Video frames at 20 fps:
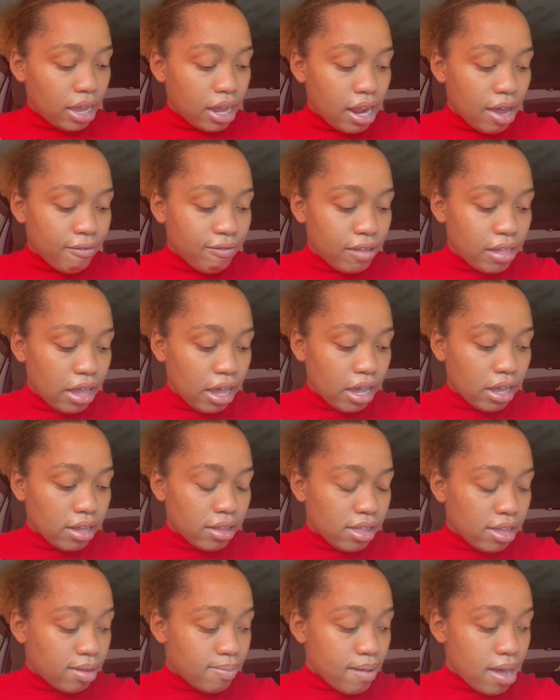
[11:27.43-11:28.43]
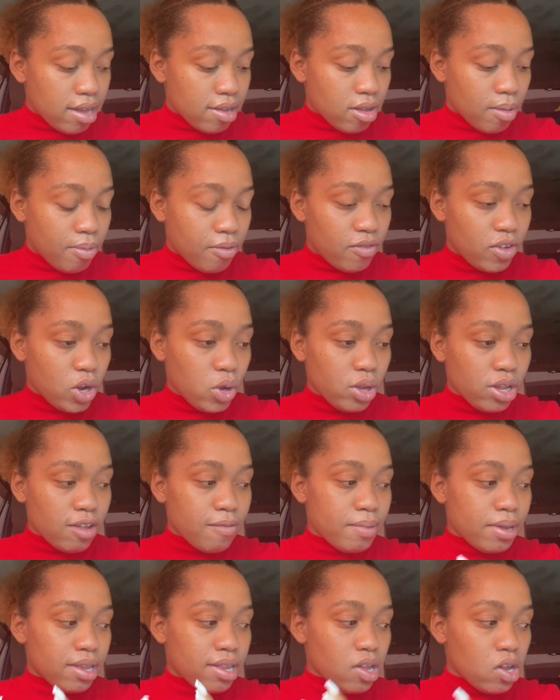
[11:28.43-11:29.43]
and I feel like these past couple videos I've
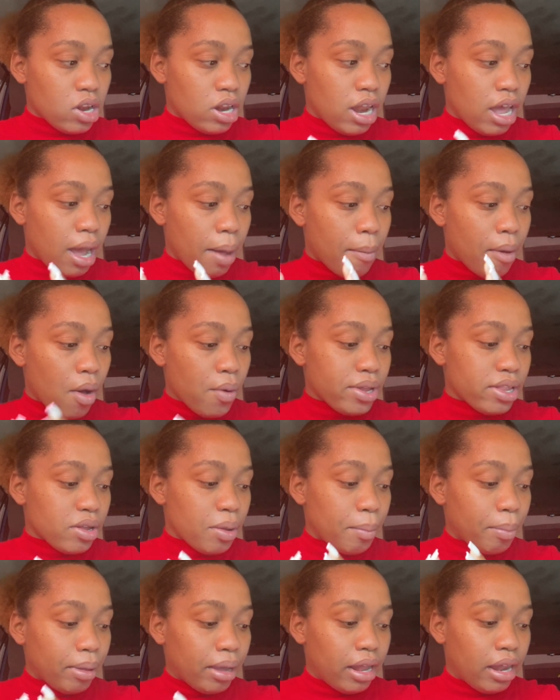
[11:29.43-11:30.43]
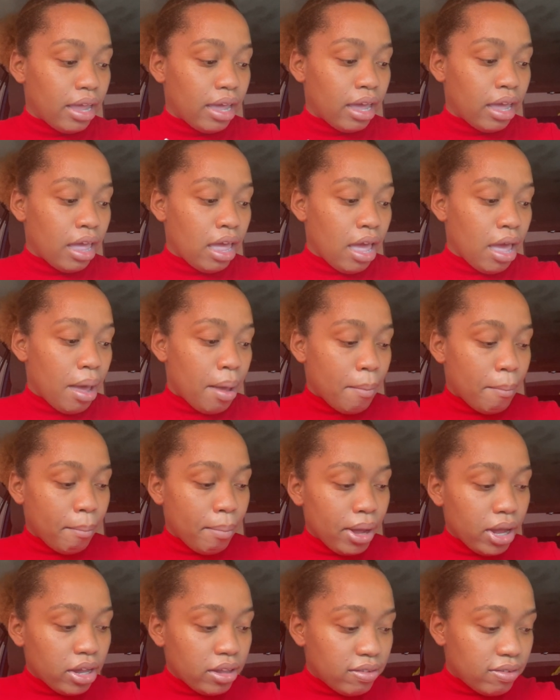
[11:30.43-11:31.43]
been sounding like I'm always complaining,
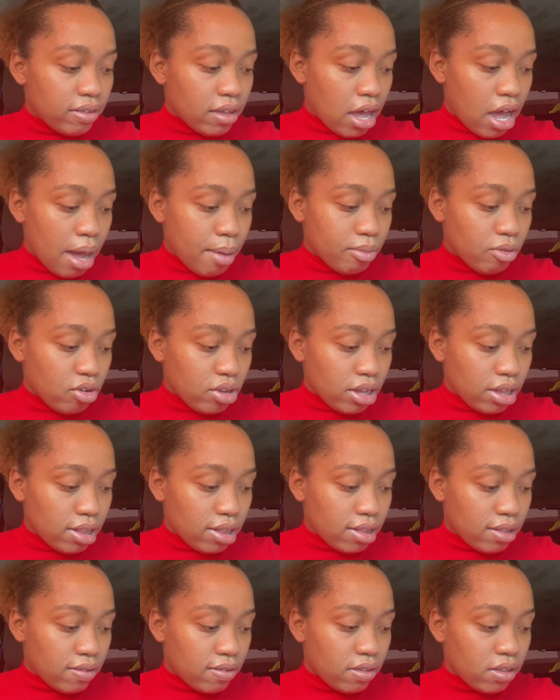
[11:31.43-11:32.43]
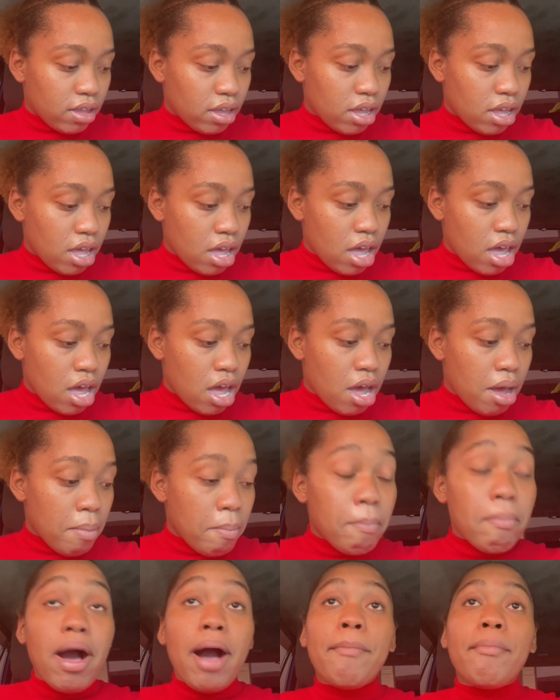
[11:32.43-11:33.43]
but I'm just,
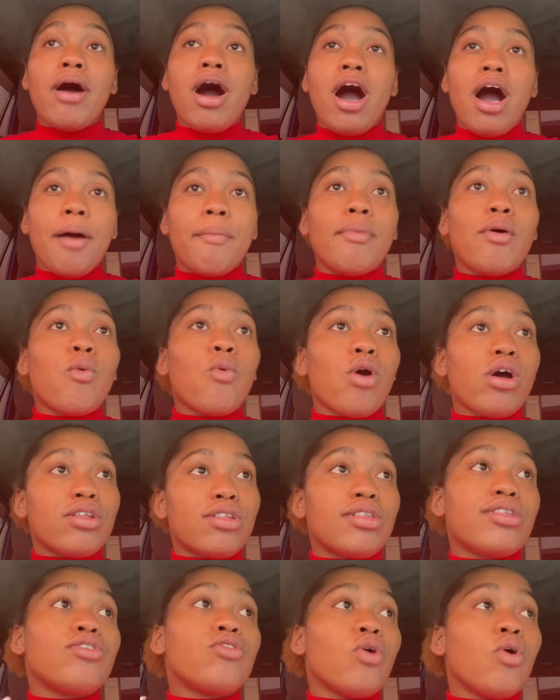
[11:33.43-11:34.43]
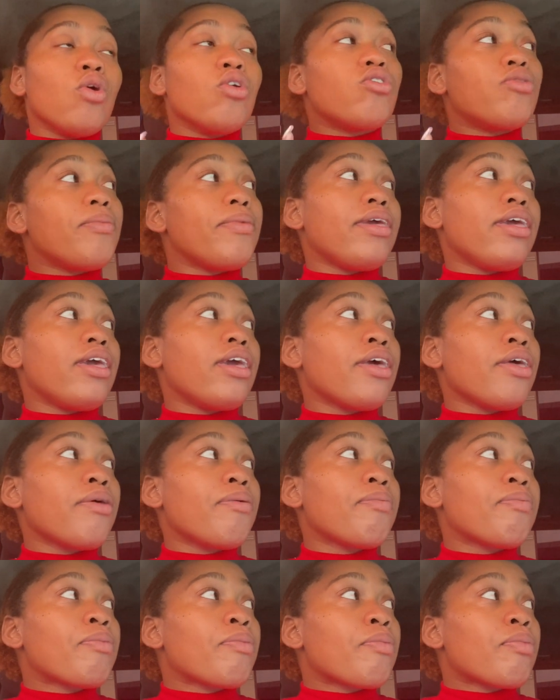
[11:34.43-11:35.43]
my mom once told me
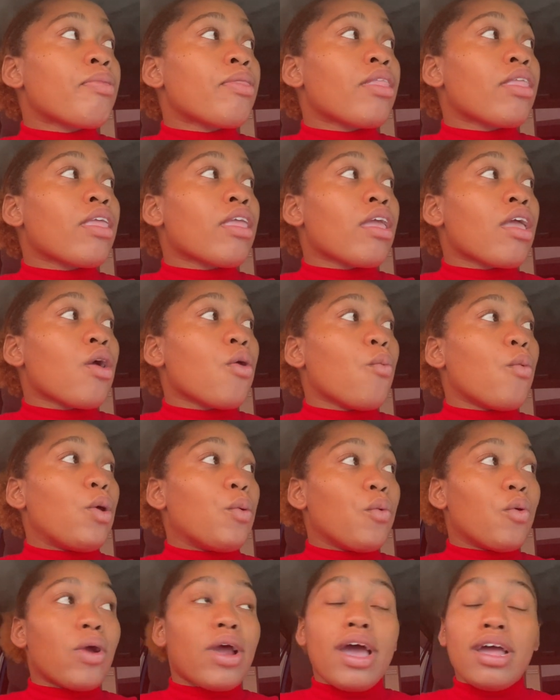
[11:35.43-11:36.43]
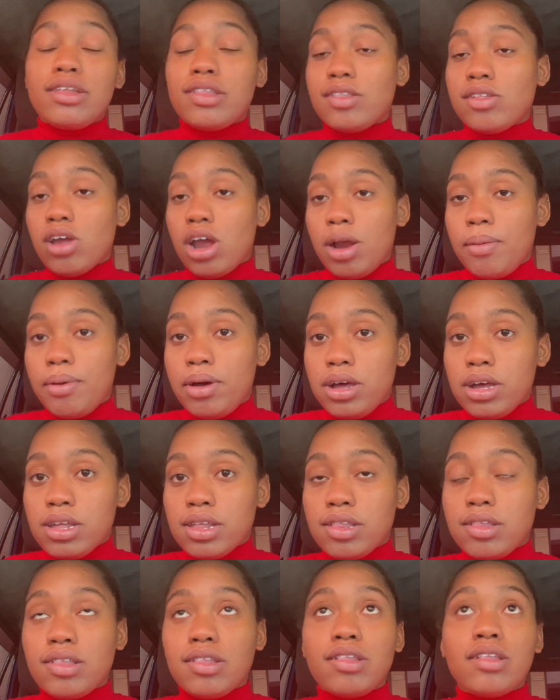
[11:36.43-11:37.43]
when we were at
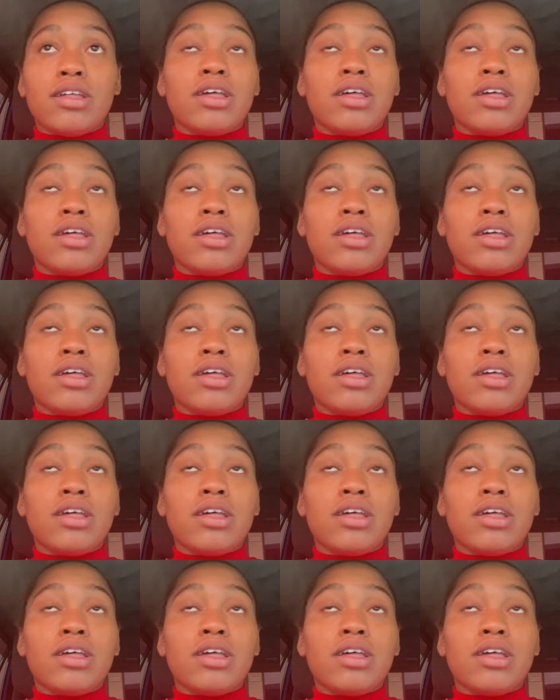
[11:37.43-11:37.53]
Starbucks,